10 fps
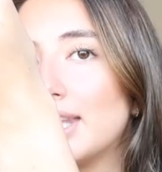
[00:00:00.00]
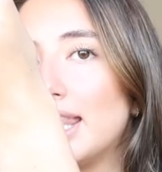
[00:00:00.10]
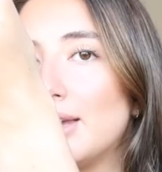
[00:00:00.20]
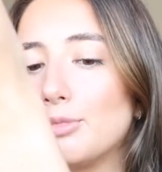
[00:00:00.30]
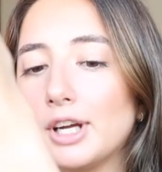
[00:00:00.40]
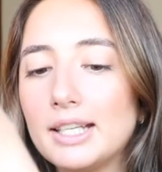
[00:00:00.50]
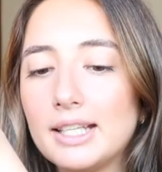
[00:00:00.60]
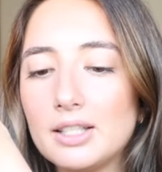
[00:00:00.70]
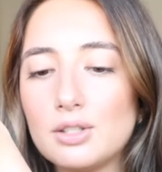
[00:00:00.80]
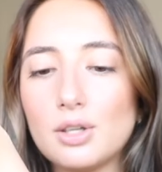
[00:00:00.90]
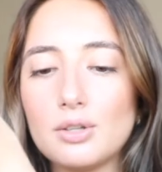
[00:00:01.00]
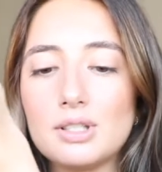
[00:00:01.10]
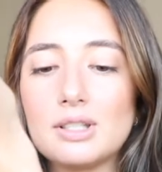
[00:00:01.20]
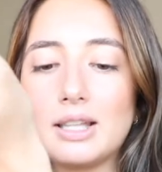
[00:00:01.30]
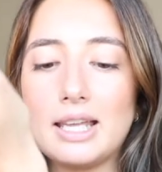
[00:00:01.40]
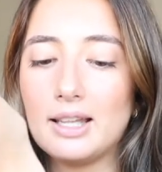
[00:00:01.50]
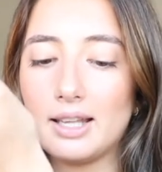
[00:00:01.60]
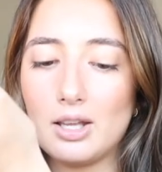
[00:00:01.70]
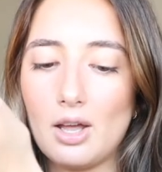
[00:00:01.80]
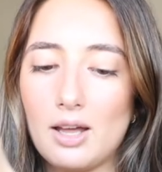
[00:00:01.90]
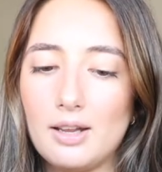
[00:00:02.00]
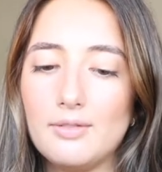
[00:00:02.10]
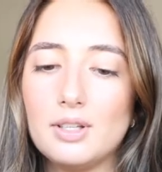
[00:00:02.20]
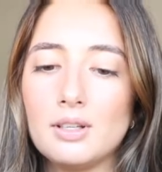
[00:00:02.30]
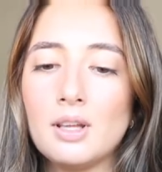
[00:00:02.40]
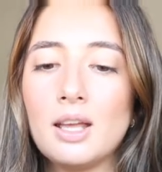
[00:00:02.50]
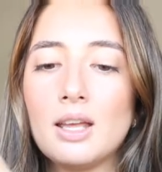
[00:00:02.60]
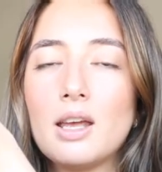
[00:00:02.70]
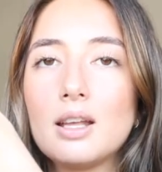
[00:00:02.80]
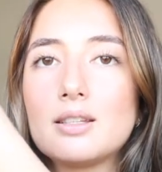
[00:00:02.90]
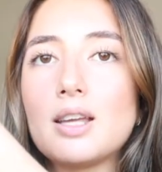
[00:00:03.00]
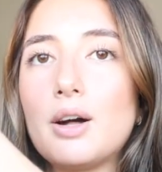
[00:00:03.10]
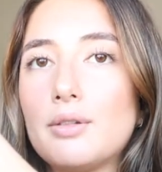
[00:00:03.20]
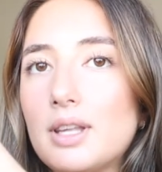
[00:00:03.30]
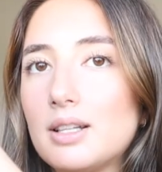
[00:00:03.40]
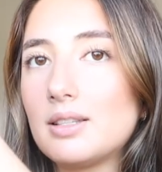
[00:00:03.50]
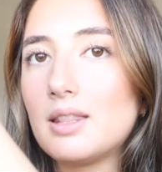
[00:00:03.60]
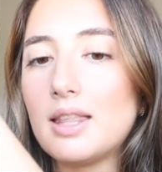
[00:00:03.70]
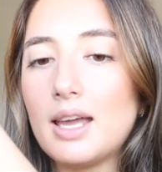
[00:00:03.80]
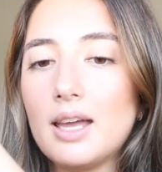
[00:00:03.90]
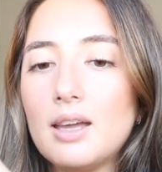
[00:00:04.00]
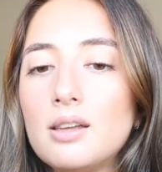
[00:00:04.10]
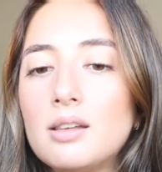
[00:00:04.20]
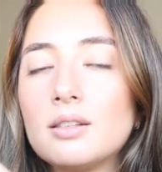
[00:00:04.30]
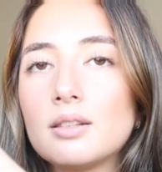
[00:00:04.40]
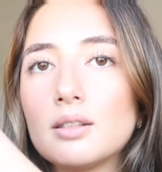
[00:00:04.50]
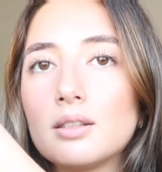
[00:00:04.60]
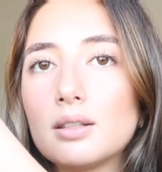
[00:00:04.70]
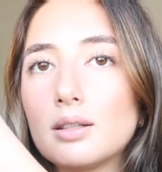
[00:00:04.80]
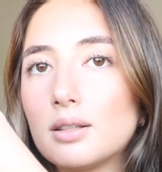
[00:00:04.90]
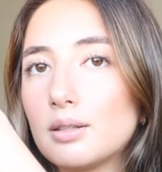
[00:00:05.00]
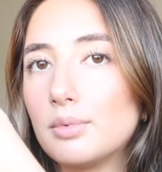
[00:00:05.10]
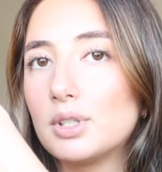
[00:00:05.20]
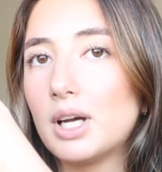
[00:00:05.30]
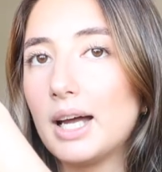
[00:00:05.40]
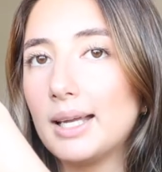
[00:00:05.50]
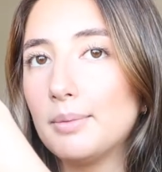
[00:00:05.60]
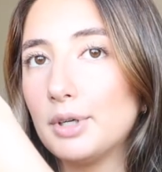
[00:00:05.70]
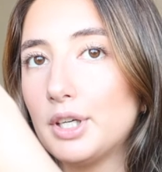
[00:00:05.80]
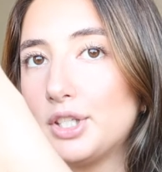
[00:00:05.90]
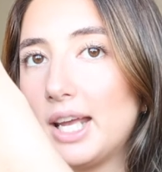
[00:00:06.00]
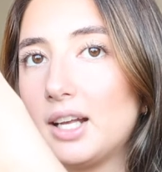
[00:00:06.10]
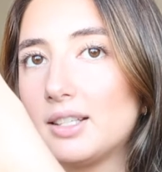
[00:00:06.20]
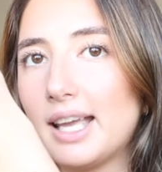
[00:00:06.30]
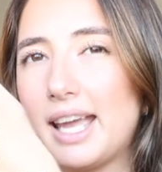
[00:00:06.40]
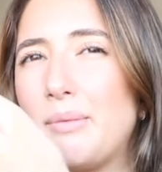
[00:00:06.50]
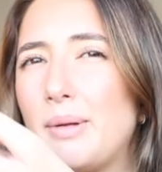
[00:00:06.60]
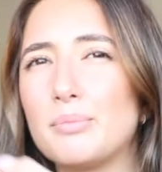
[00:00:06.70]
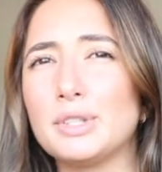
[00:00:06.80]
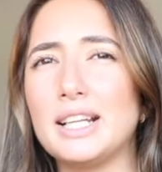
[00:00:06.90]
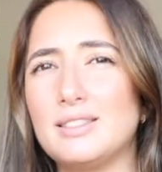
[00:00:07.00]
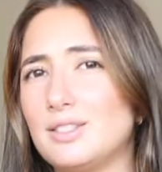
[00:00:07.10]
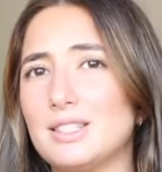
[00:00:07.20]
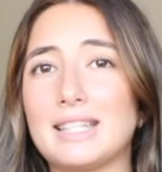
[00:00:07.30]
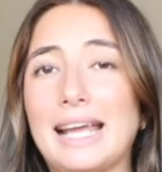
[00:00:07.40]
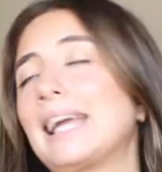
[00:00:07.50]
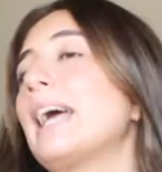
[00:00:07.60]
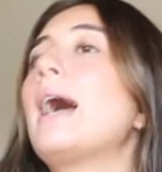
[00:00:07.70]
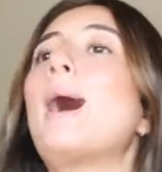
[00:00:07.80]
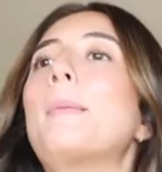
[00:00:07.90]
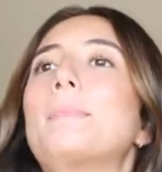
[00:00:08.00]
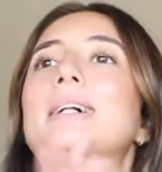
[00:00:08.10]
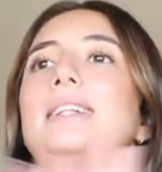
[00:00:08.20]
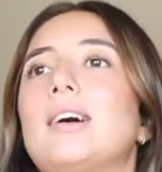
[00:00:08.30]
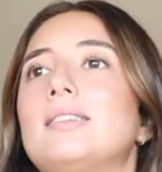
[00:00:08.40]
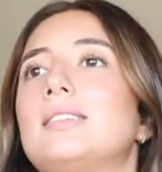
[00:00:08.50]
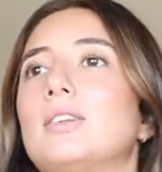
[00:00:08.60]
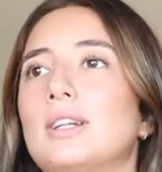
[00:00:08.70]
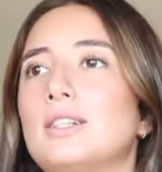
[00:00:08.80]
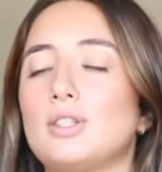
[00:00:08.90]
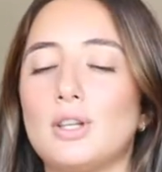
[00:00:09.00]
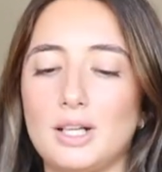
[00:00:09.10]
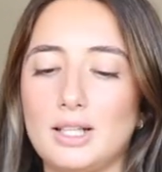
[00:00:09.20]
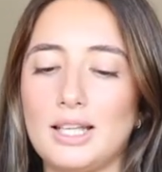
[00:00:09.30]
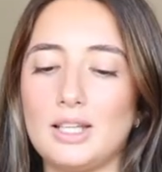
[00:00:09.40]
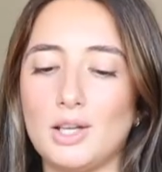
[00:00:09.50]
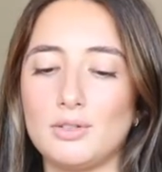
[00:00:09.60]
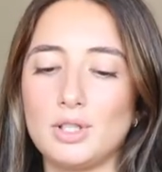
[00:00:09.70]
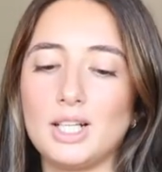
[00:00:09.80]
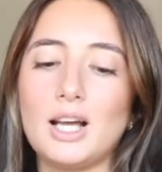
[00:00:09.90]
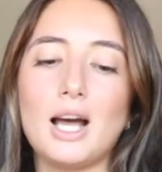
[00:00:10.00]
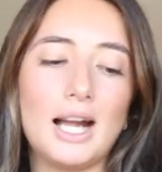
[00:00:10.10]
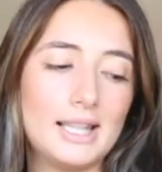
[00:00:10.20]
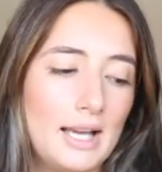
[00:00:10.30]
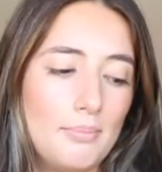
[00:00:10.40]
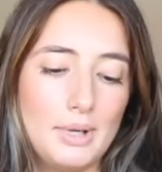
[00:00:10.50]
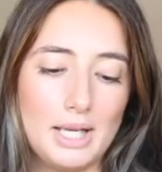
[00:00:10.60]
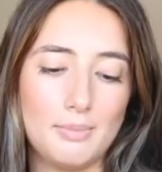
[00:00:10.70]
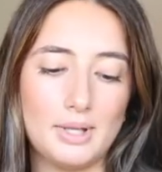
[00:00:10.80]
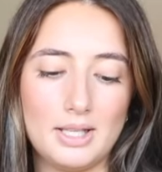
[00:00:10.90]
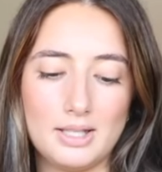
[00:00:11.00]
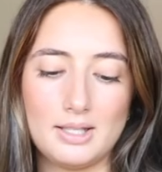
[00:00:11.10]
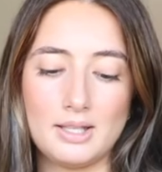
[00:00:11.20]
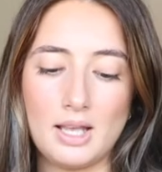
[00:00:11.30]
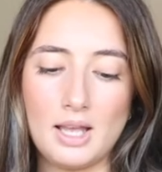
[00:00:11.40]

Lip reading: like their branding is so sleek, like you can't even tell that it's there, which I appreciate because I hate when brands are just like plastered on it so ugly and you have to try and hide that bit. But this,